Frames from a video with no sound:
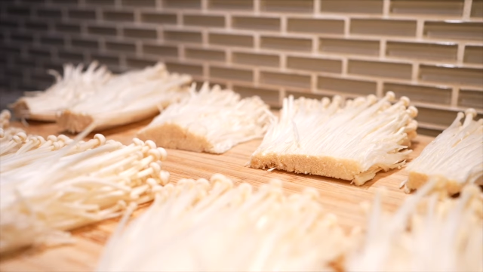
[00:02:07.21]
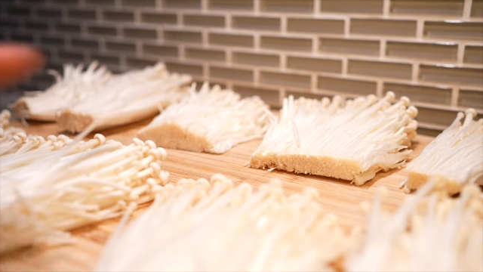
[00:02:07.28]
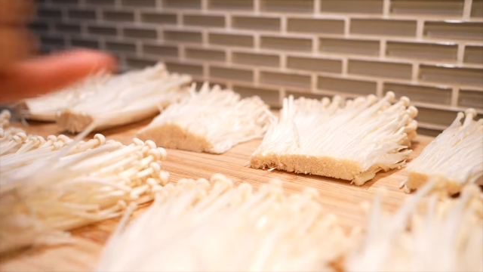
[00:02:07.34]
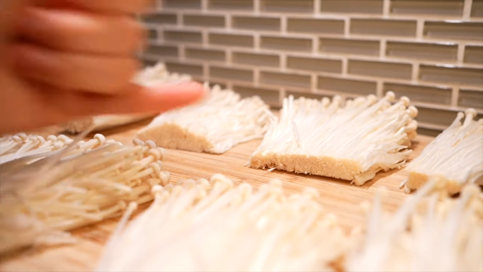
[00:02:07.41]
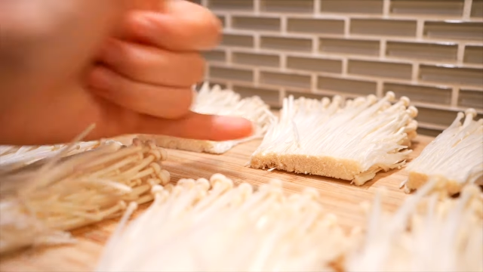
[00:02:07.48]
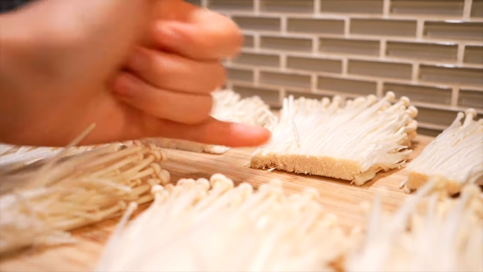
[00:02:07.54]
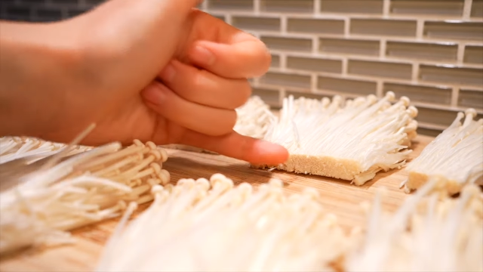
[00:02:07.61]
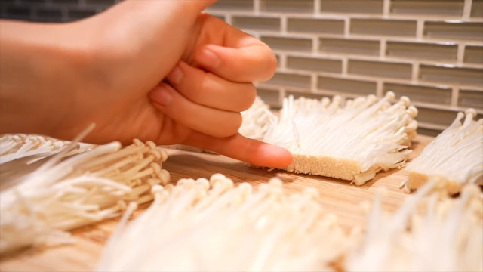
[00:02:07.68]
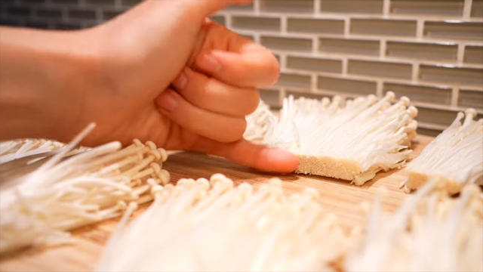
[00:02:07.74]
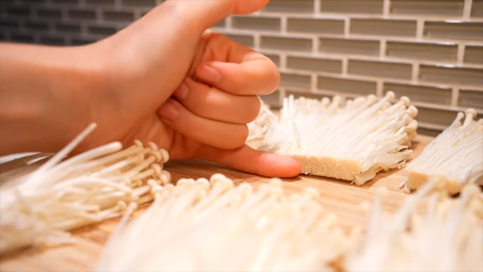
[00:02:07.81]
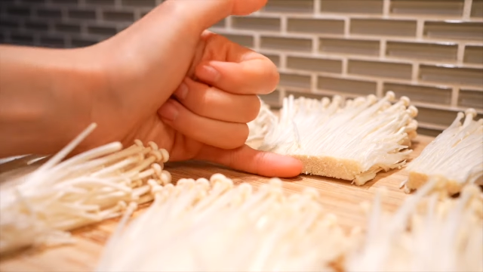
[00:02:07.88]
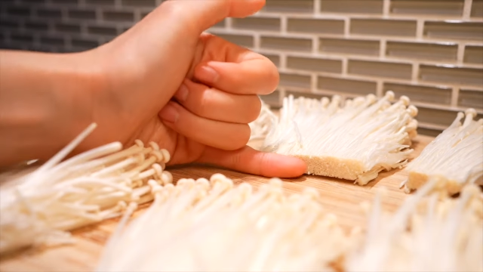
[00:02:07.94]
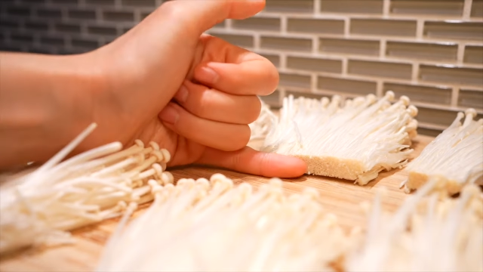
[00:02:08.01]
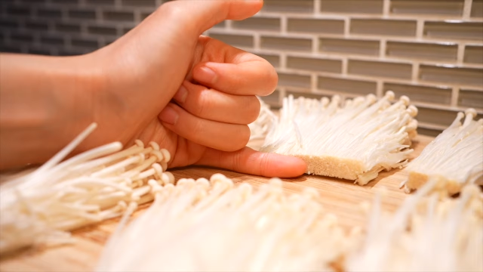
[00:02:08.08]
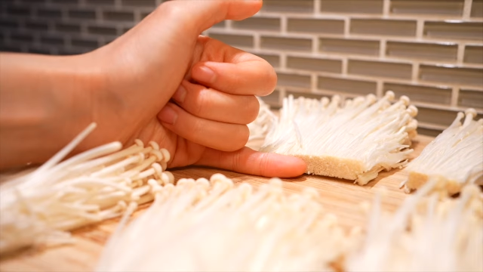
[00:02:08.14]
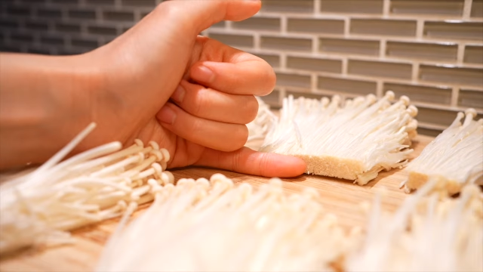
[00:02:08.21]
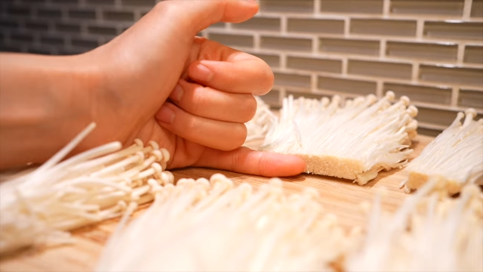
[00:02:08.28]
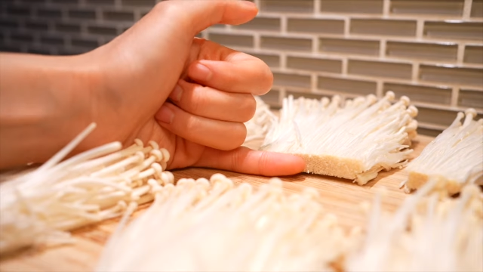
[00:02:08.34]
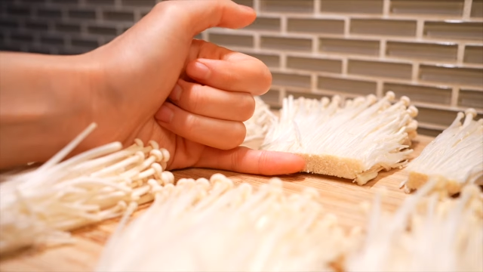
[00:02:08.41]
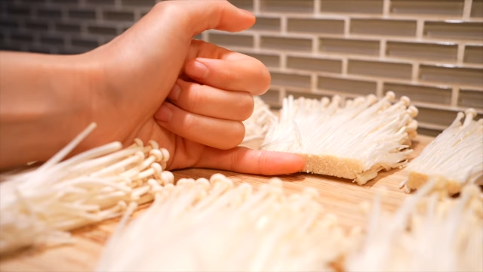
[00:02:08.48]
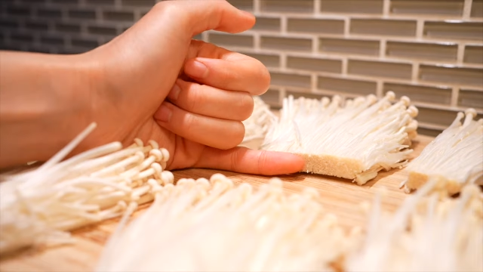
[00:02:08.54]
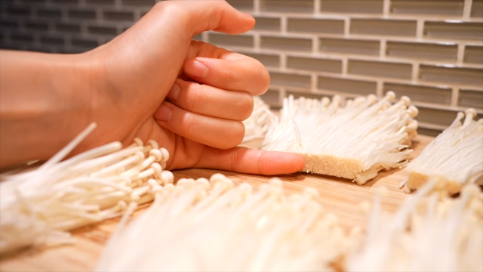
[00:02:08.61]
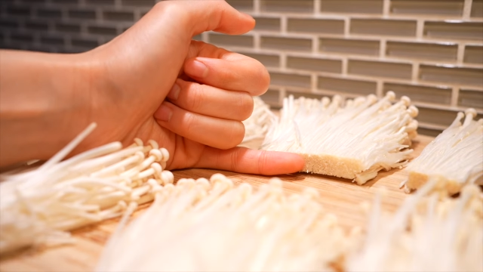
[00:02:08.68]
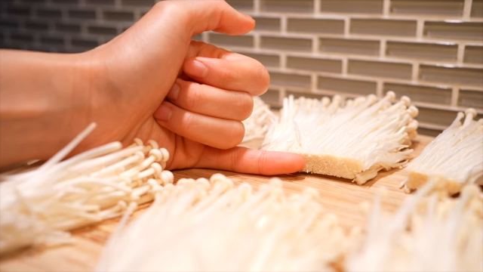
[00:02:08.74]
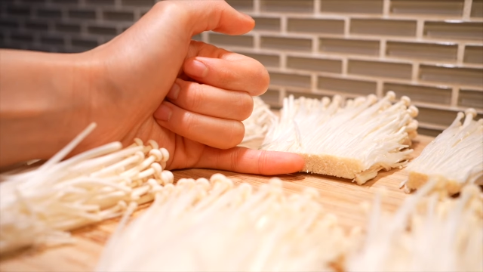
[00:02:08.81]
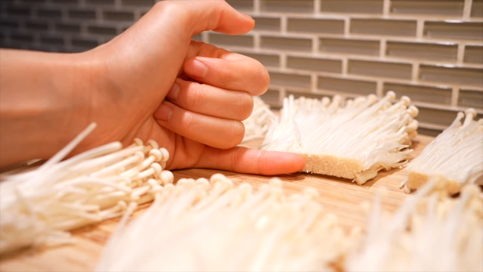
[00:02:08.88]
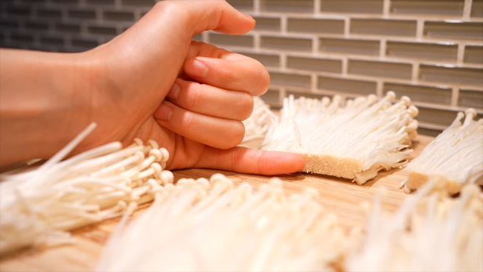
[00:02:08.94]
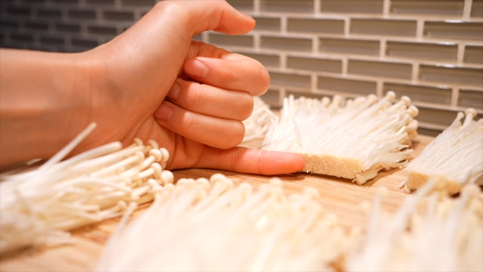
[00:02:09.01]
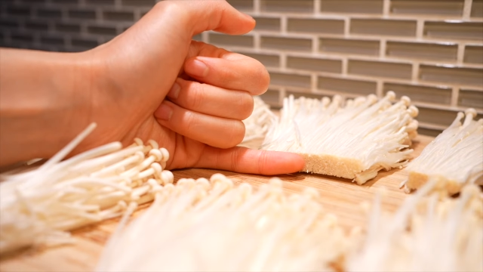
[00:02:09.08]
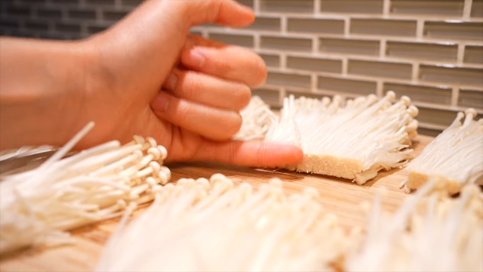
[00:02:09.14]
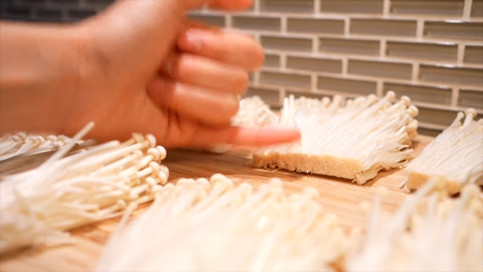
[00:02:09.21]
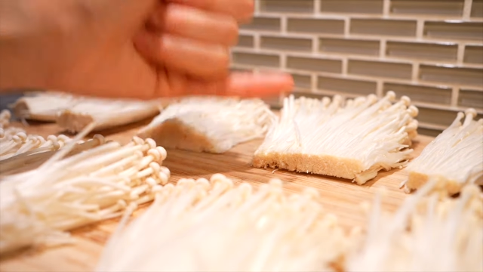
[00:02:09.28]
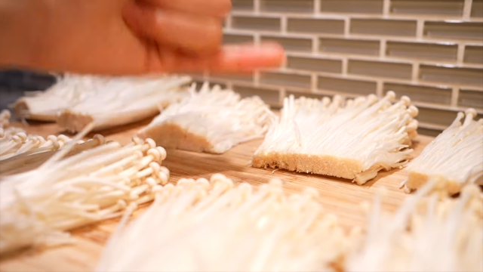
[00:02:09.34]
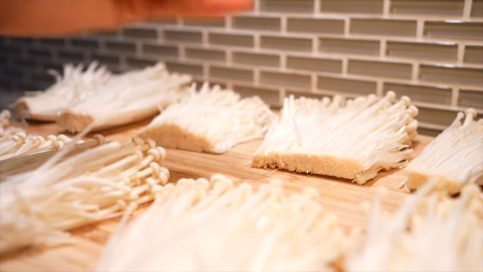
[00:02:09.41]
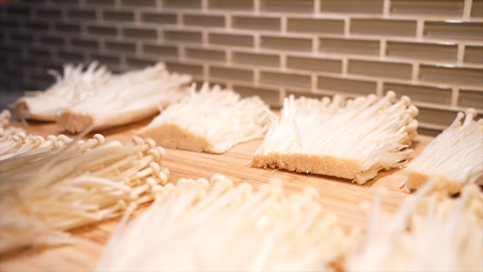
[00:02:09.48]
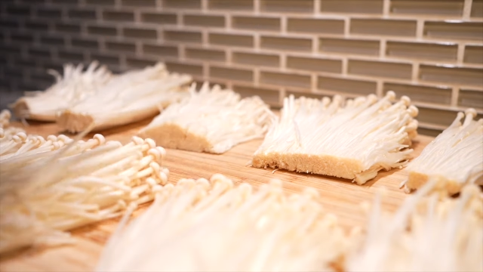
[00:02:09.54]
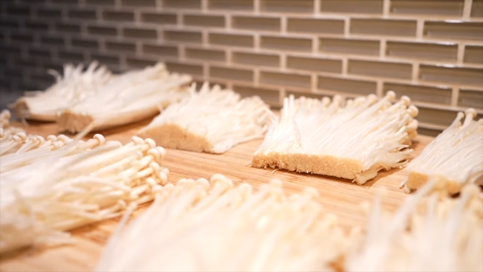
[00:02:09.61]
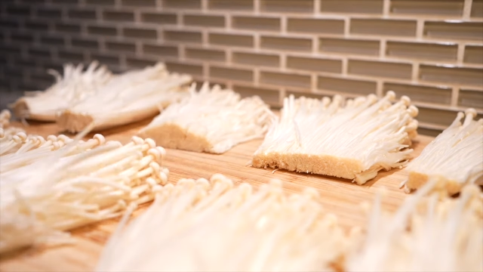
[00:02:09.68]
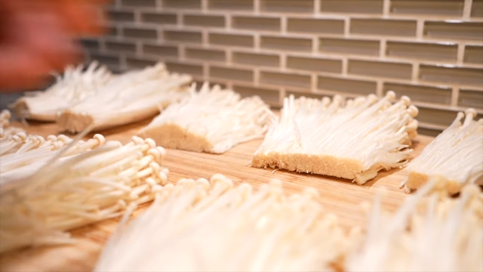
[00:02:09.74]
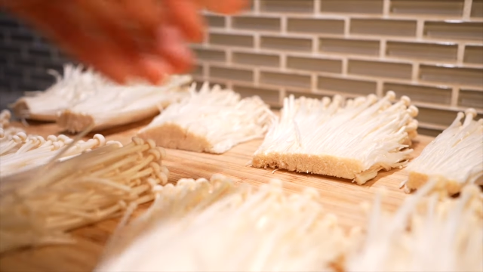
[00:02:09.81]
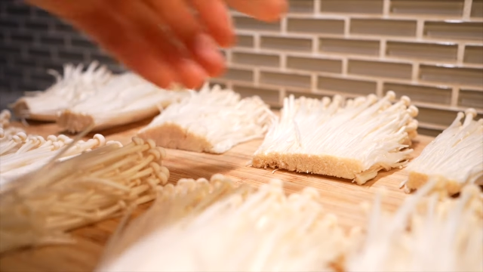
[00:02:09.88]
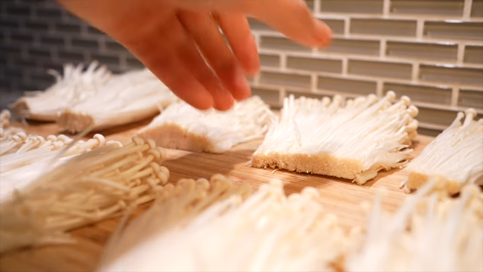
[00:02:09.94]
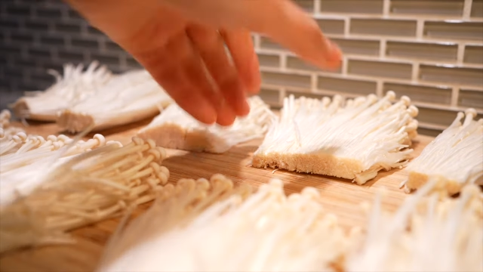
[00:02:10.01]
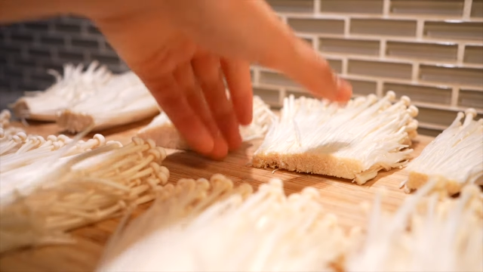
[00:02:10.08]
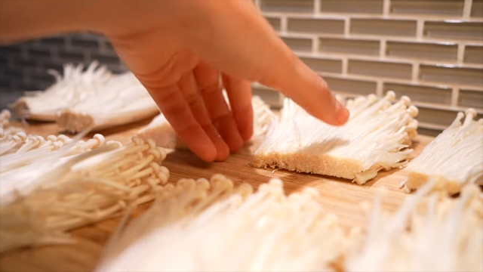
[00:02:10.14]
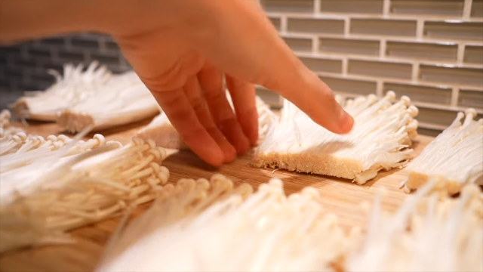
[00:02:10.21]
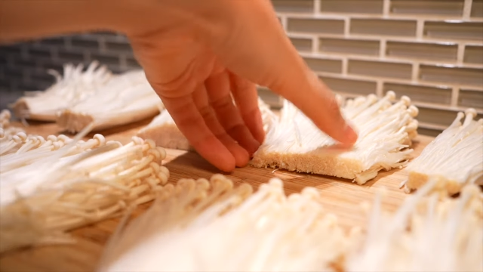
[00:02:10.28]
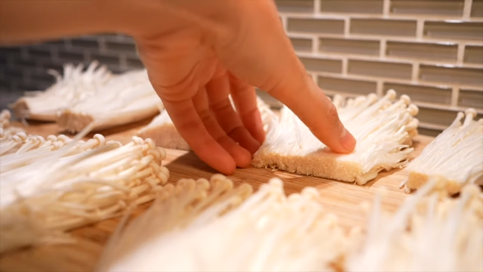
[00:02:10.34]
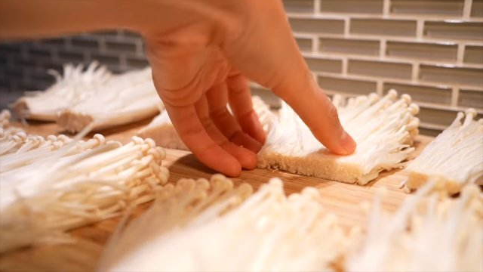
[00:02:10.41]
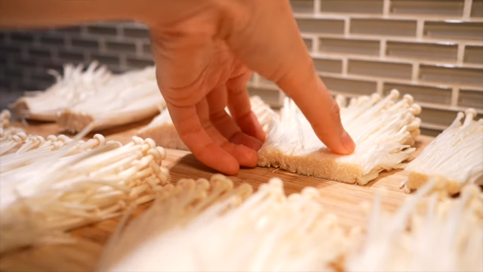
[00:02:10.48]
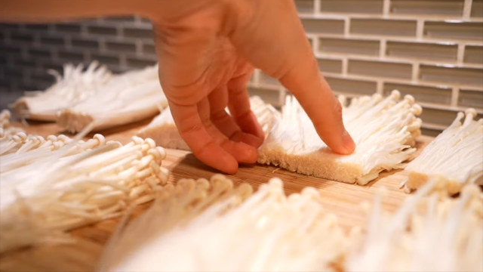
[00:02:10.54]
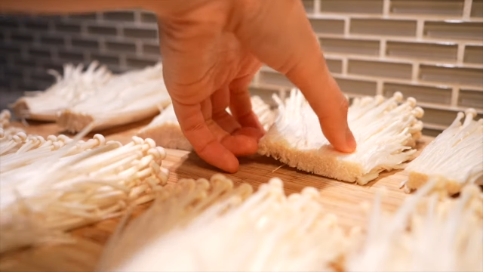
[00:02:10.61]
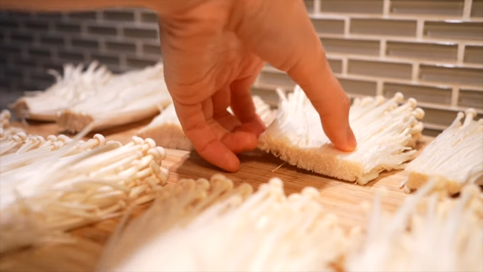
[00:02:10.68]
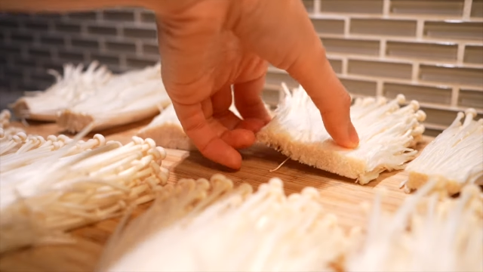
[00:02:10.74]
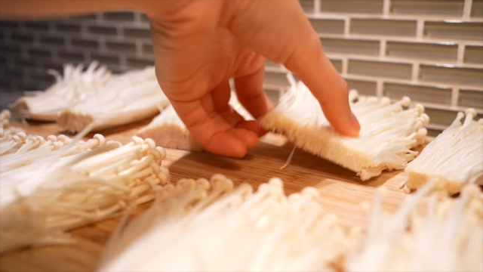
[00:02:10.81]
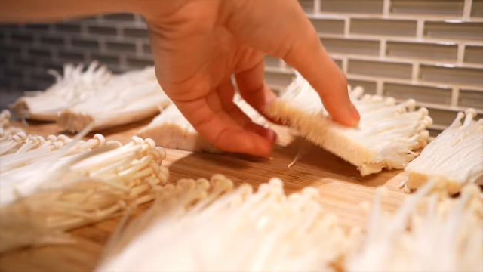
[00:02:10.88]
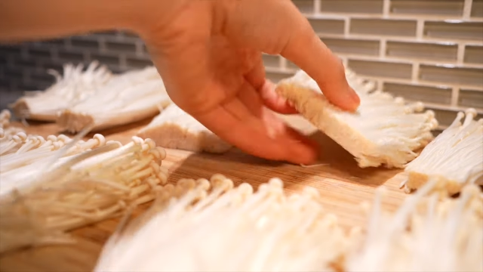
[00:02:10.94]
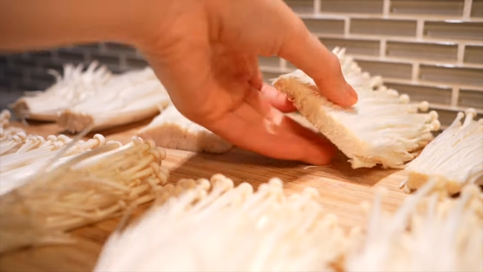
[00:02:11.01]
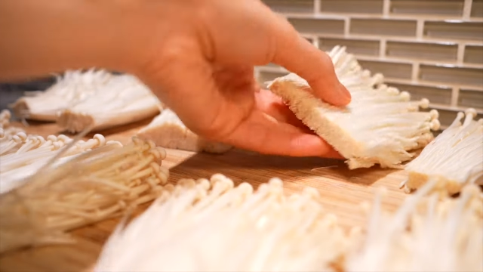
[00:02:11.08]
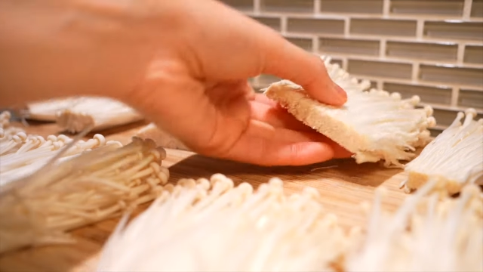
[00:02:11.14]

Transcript: Nobody's mouth can be seen.